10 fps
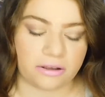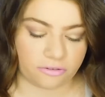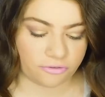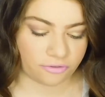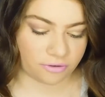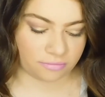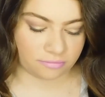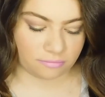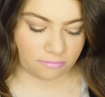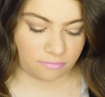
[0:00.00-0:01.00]
of
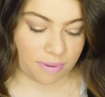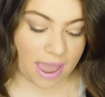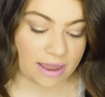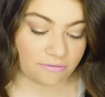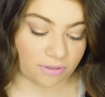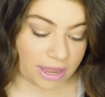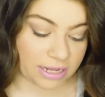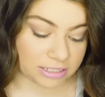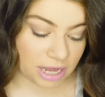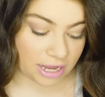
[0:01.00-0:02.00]

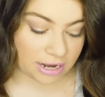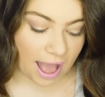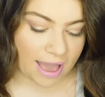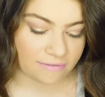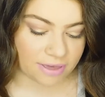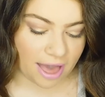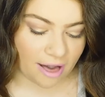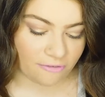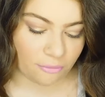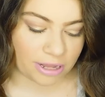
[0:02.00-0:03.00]
pamphlets on
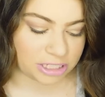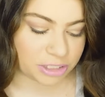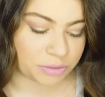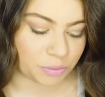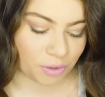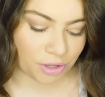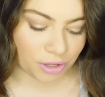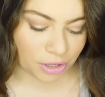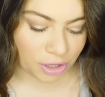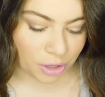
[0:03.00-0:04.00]
IVF, what
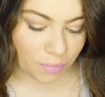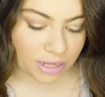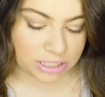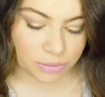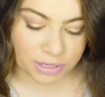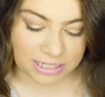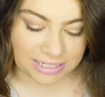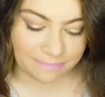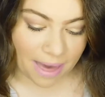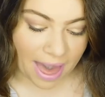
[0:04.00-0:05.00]
to
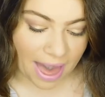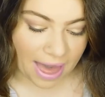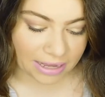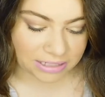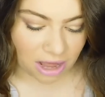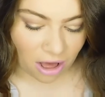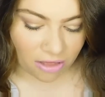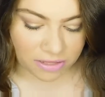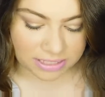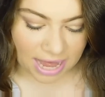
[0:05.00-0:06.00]
expect,
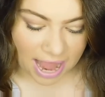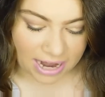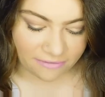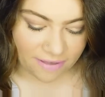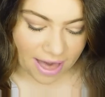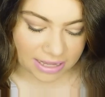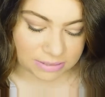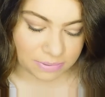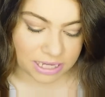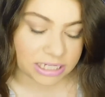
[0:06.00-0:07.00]
all the side
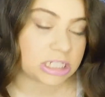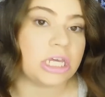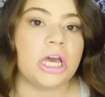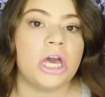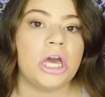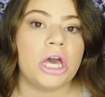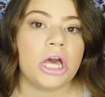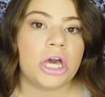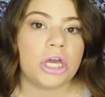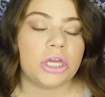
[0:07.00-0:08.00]
effects, because
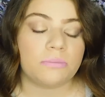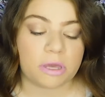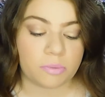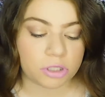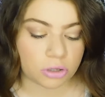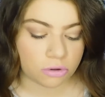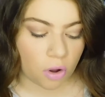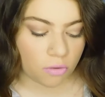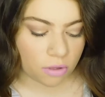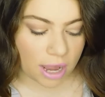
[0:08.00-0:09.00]
people don't
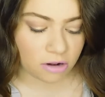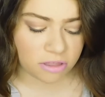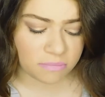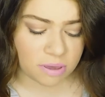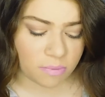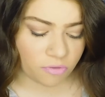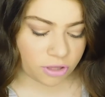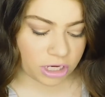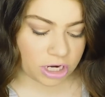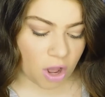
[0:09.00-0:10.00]
know. I don't think people
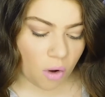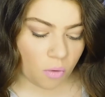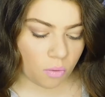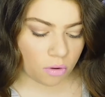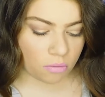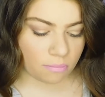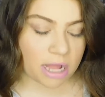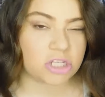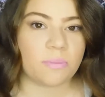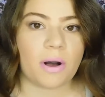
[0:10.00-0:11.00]
really know
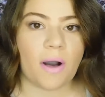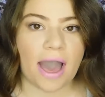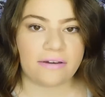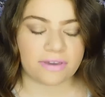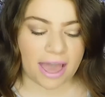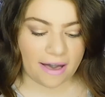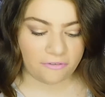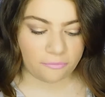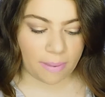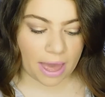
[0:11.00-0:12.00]
much about IVF,
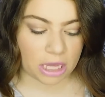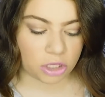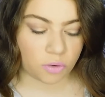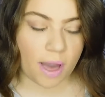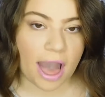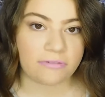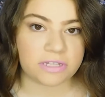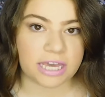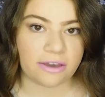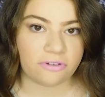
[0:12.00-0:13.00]
but you have
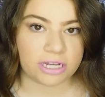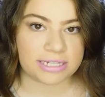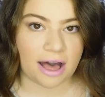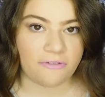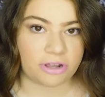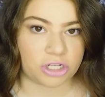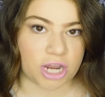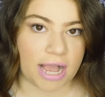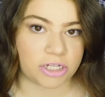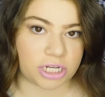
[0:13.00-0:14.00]
to give yourself
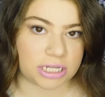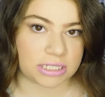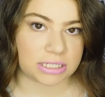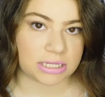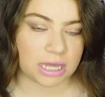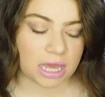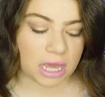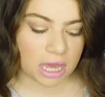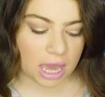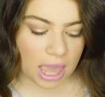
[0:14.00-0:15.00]
injections.
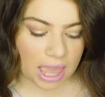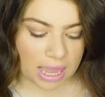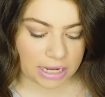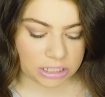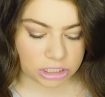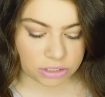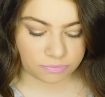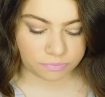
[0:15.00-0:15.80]
And